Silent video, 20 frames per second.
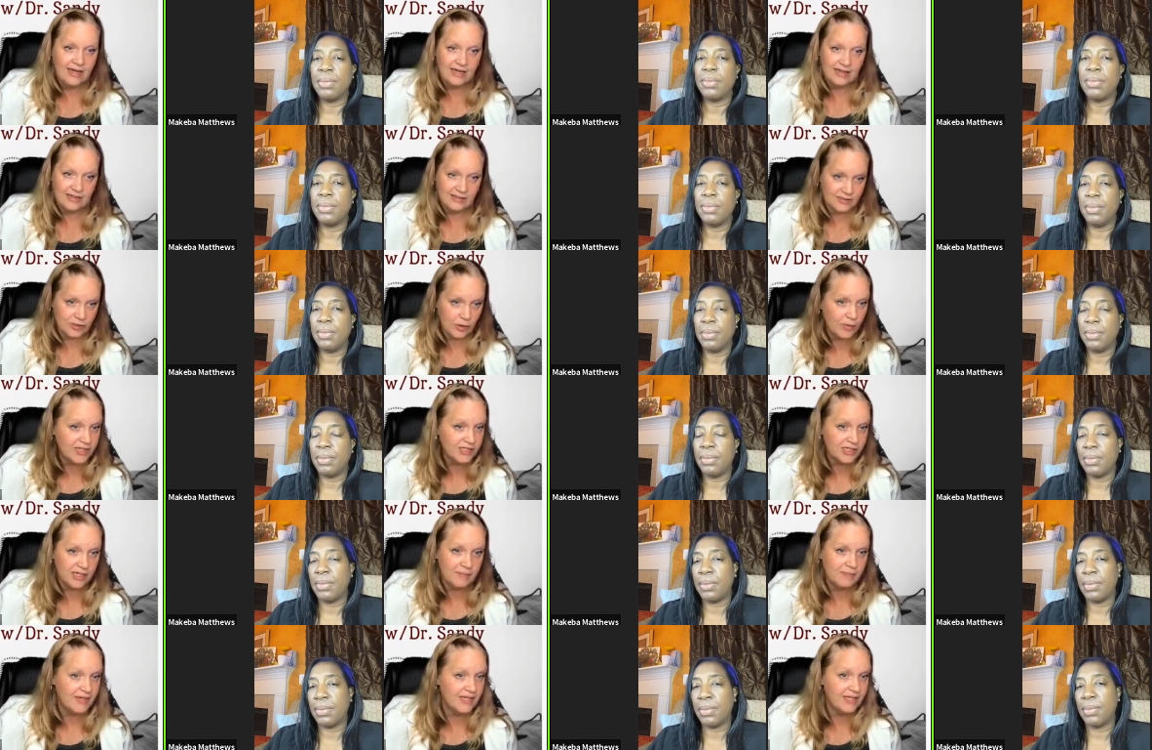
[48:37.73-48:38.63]
Speaker 1: And it's always
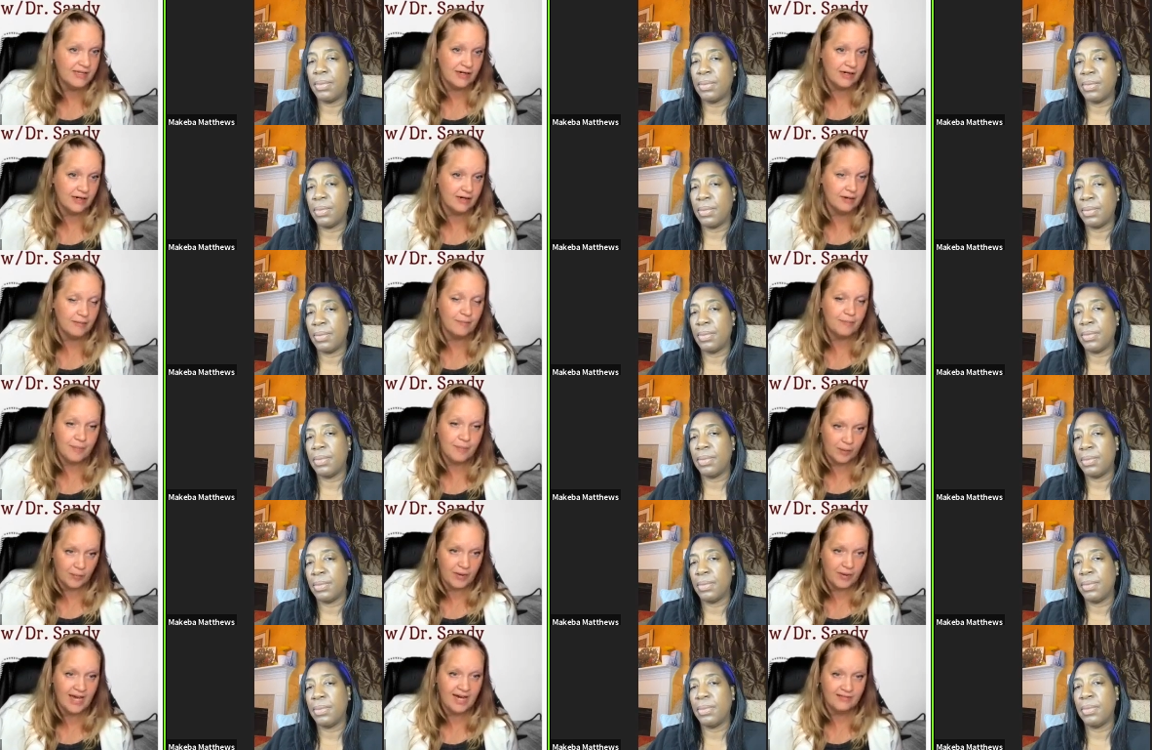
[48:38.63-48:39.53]
going to be there,
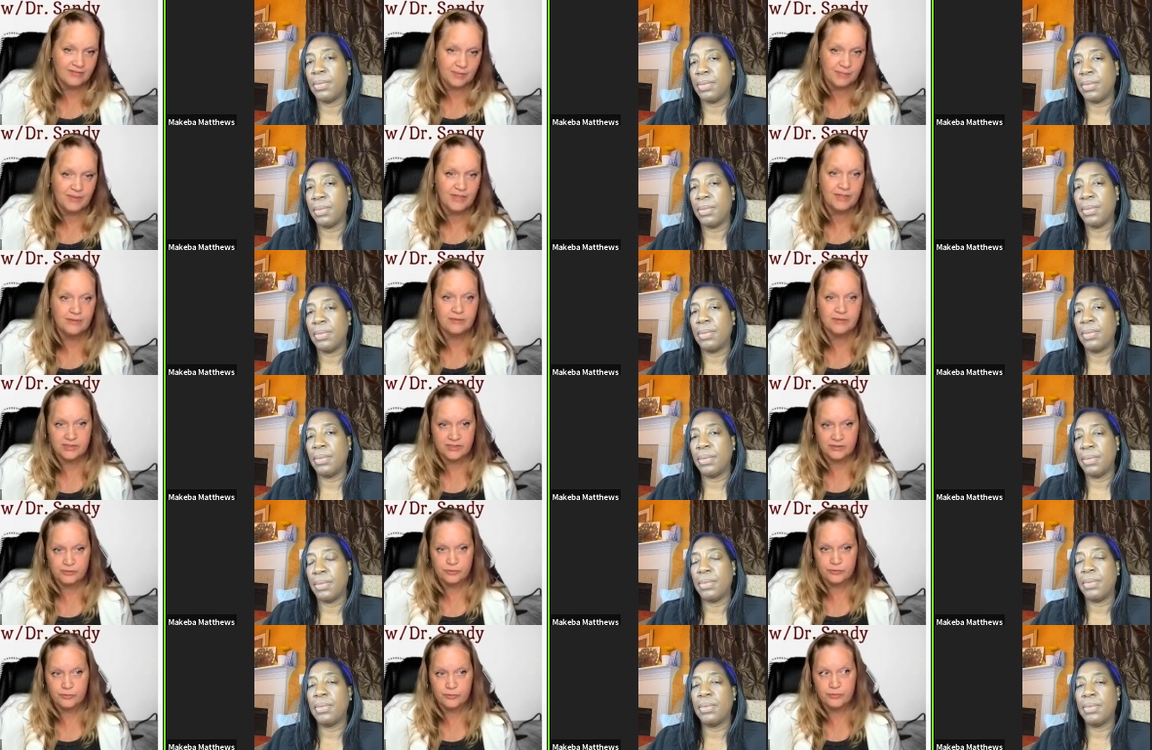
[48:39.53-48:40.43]
but we have to be able
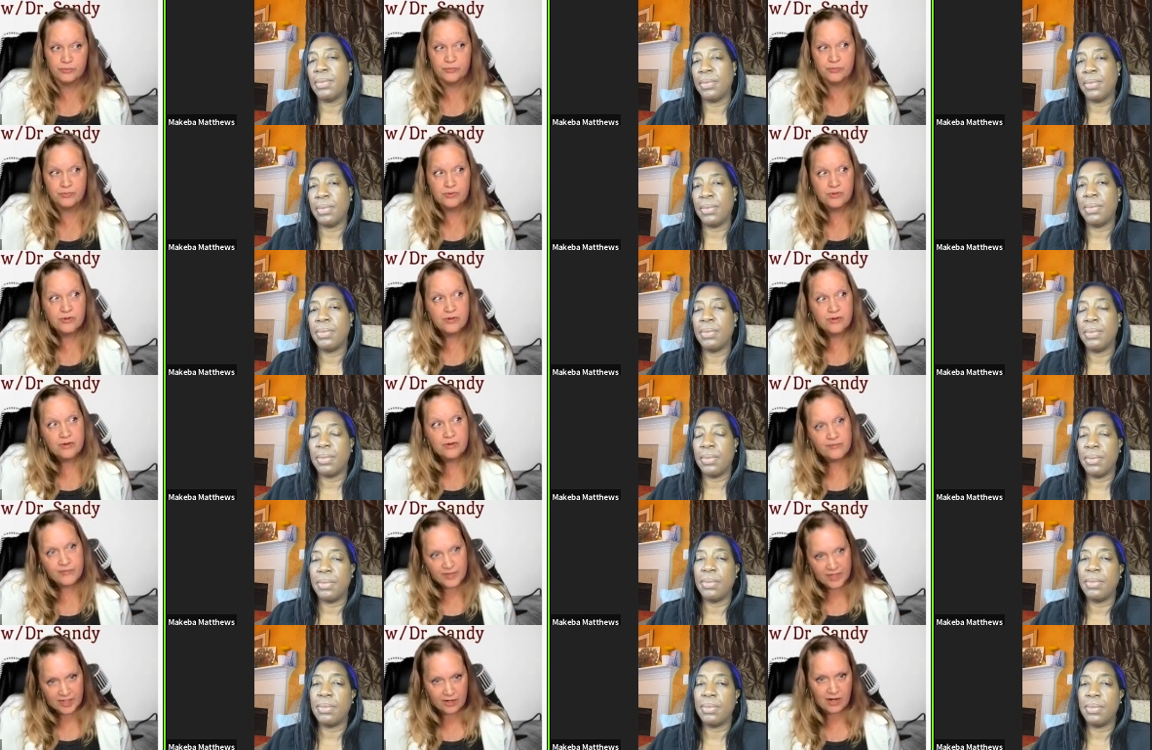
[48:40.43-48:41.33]
to
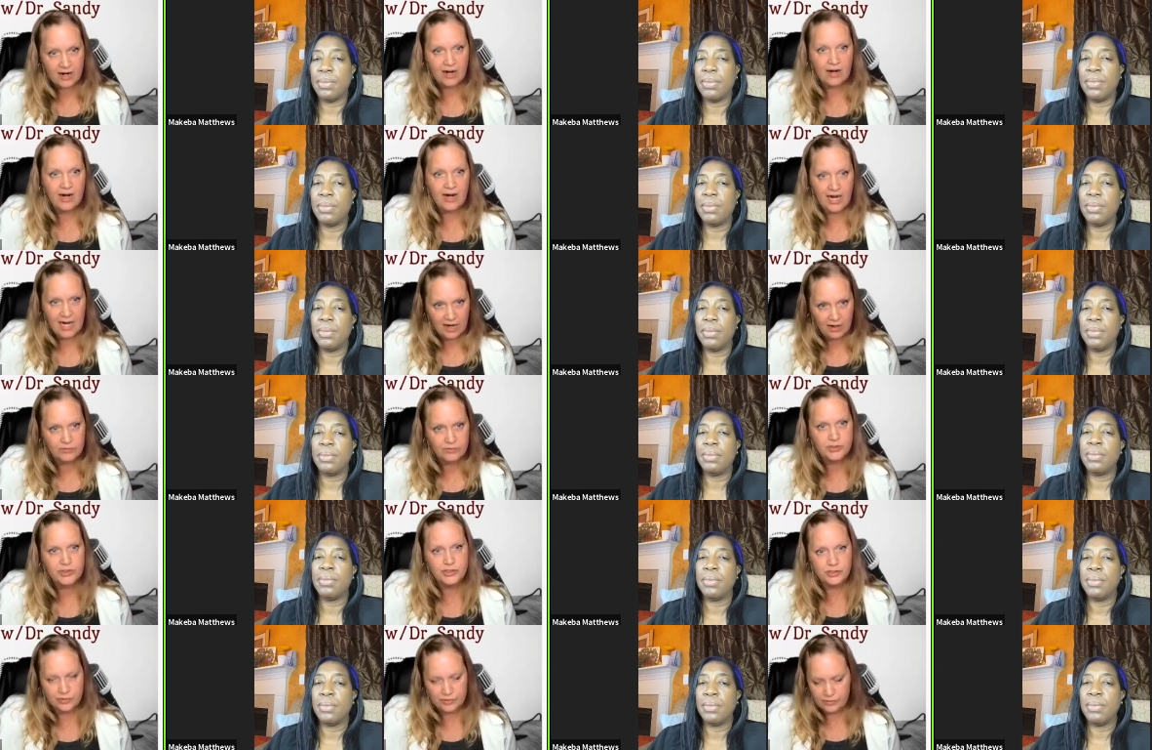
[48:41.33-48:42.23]
figure out how
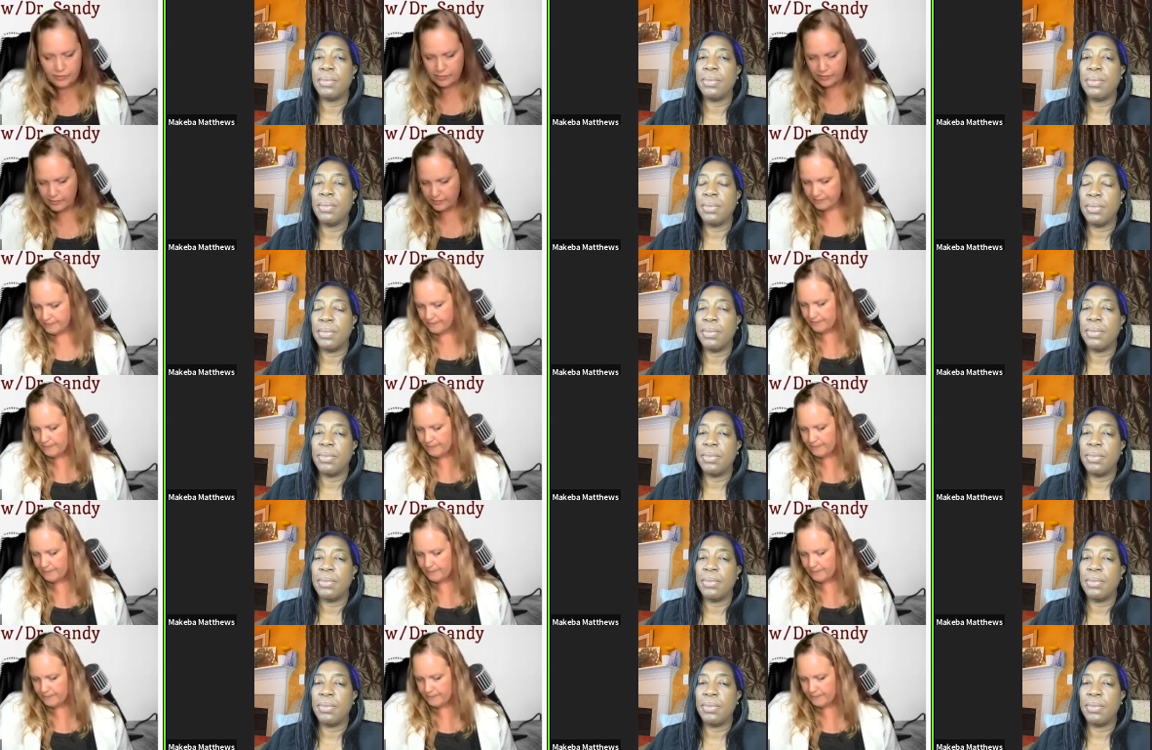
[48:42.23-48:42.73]
to